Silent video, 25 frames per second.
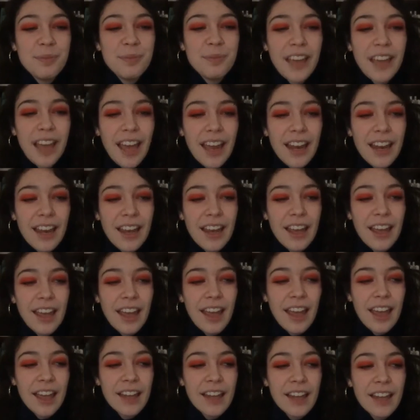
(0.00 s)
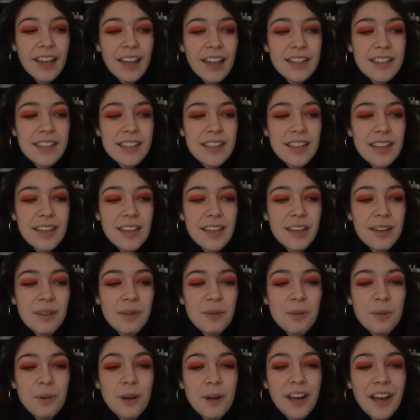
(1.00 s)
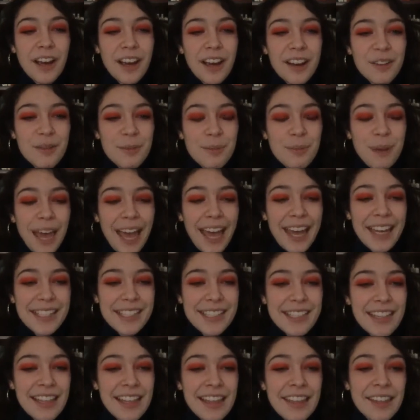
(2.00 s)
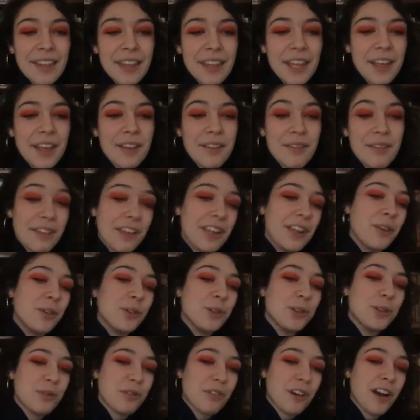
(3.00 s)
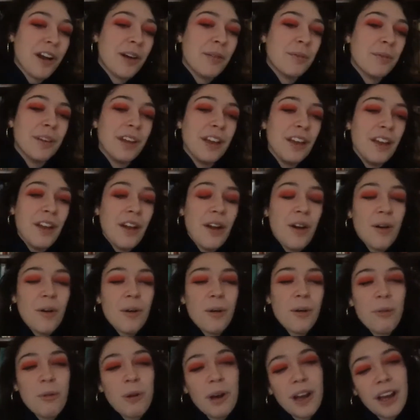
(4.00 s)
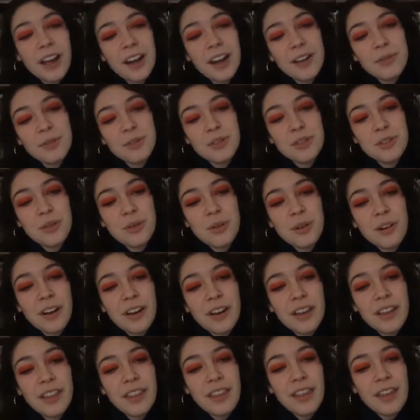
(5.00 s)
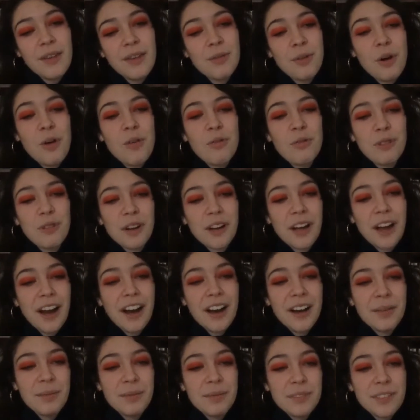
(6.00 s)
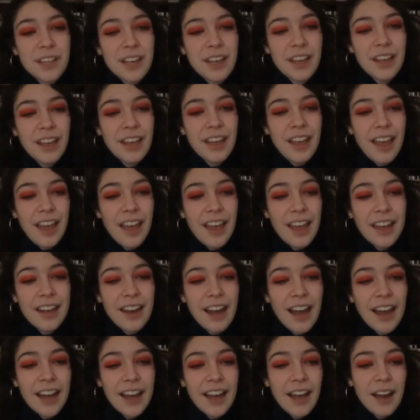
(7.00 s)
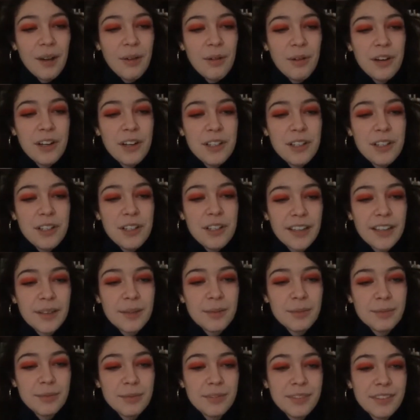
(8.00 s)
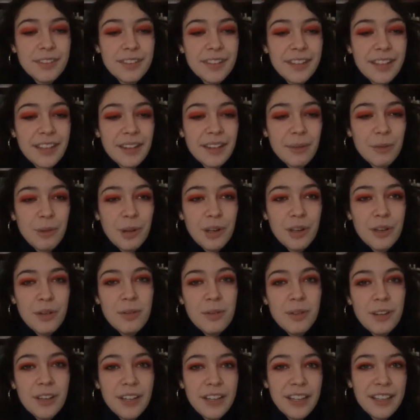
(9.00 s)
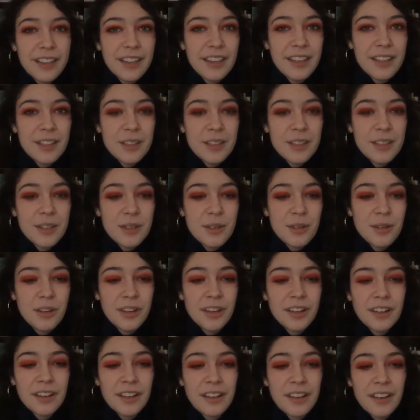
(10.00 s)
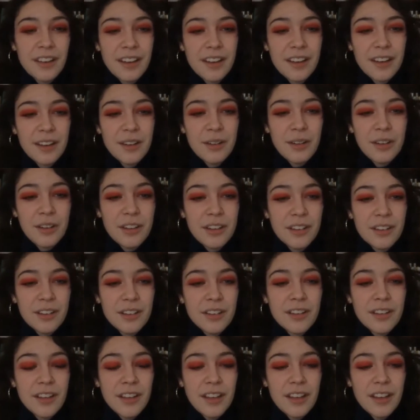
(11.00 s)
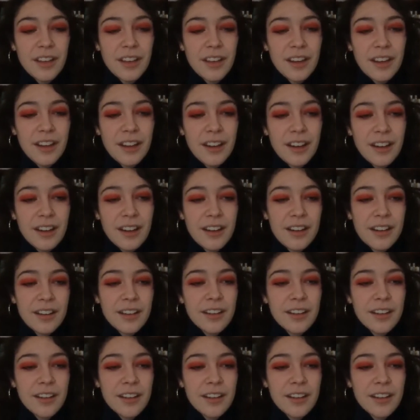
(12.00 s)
look at it and see what kind of past thing they've healed from or what kind of story they've overcome. And I kind of want it to be like when you look at this, you can uh,